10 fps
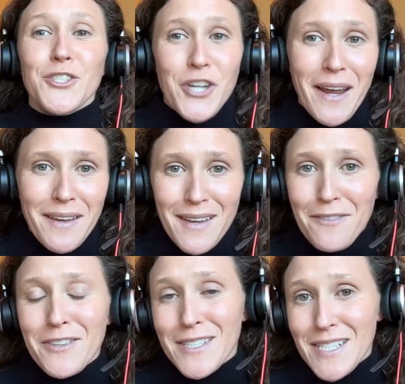check if
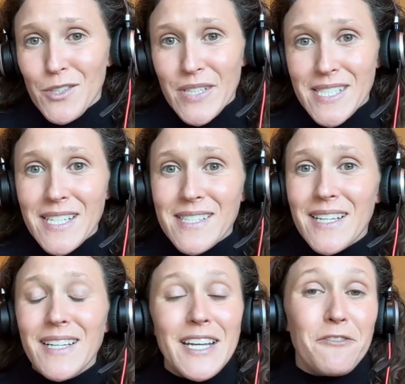the deal
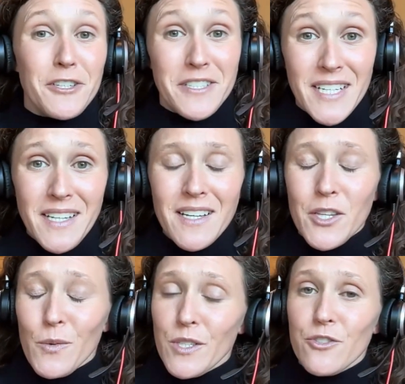existed. If it did, there
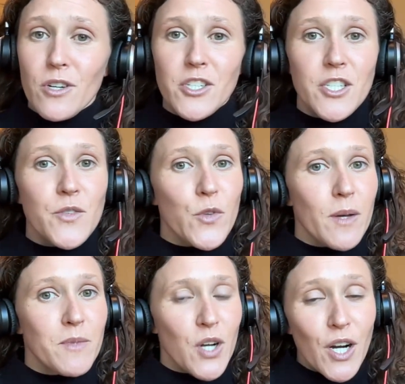were instructions for
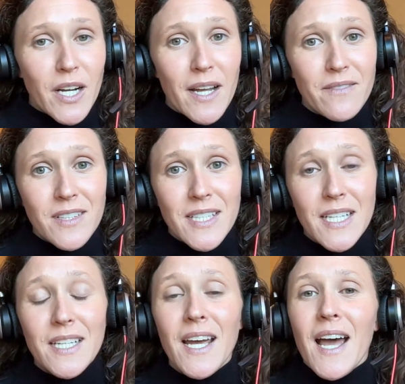them to archive the
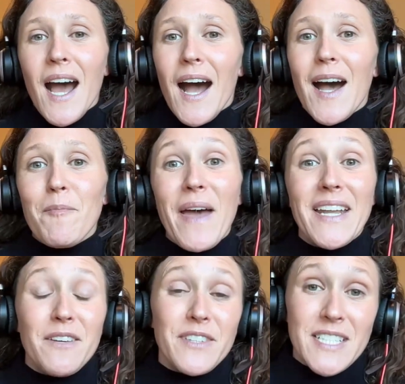lead. Um, and
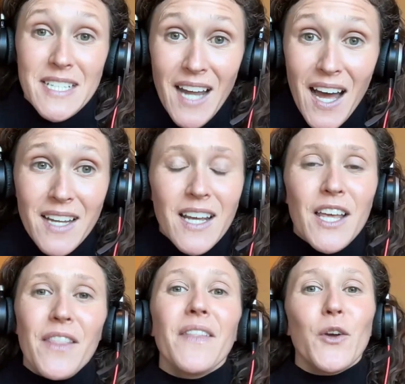if it did not,
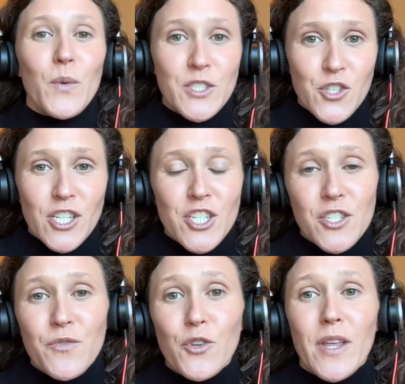then there were instructions
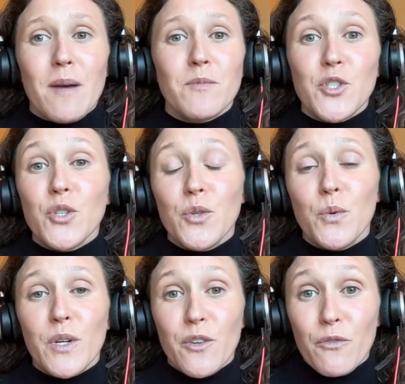for them to
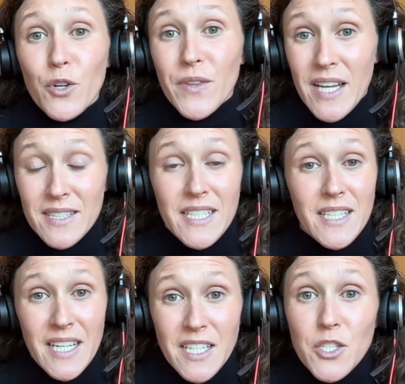convert that lead
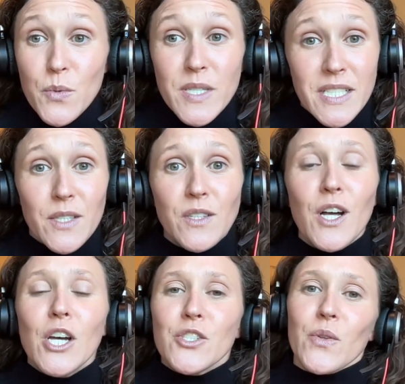into a deal
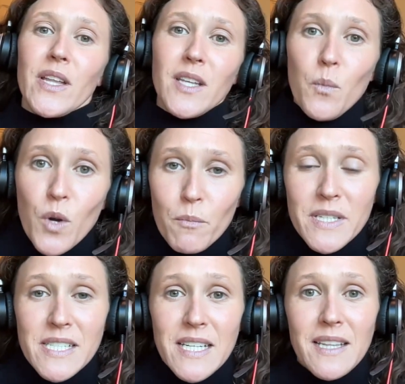so that they weren't
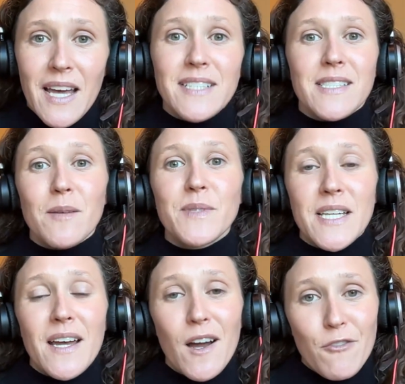missing that
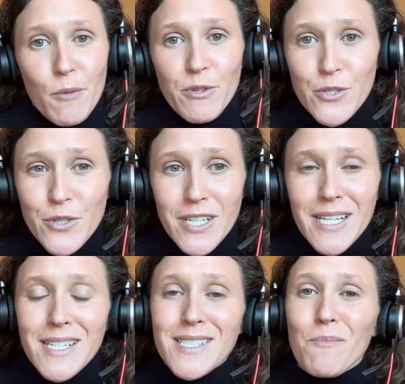subset of
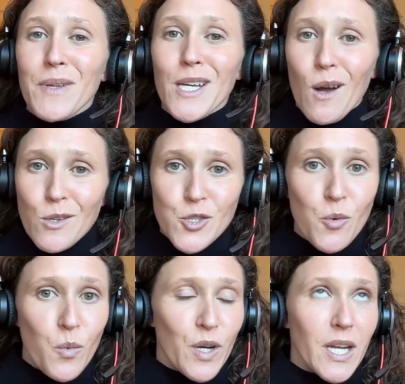opportunities, but they also
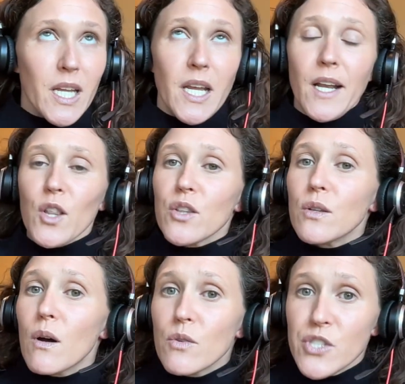weren't getting
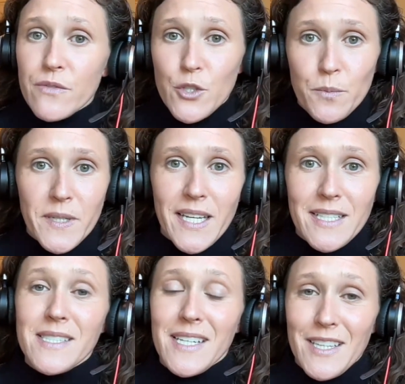loads of
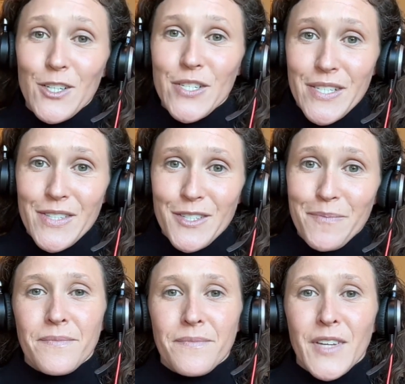duplicates in their system.
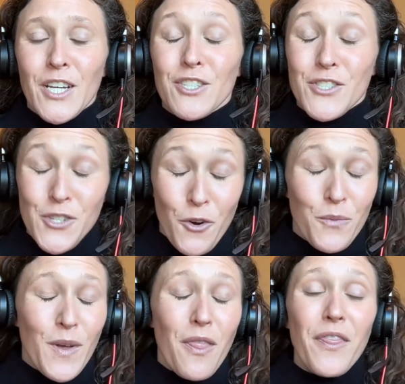So
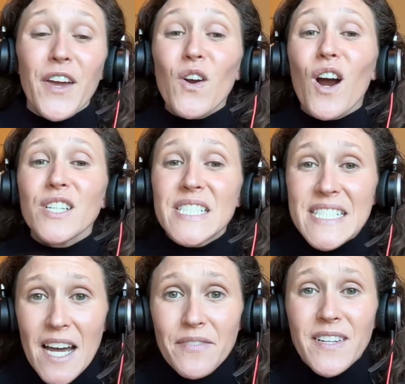there are
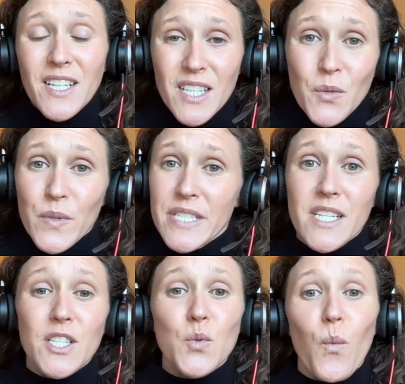definitely
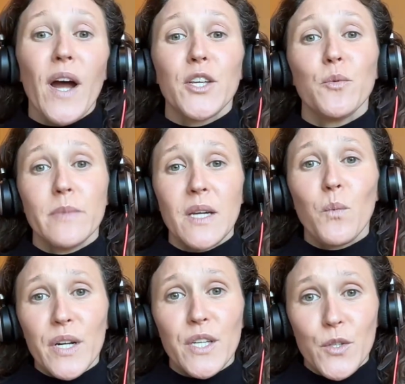reasons why you may
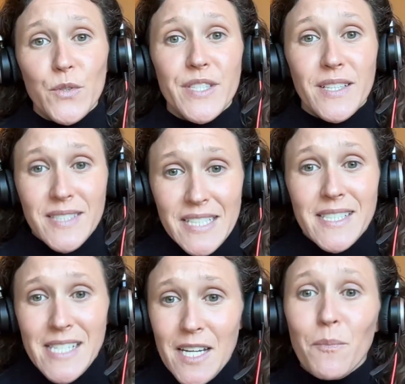want to use the
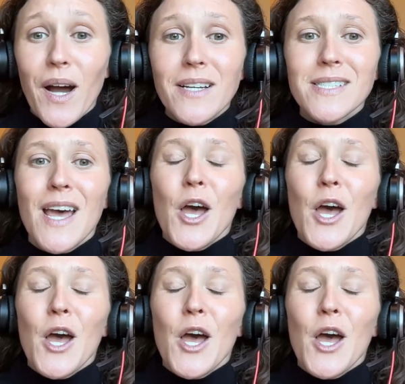leads inbox,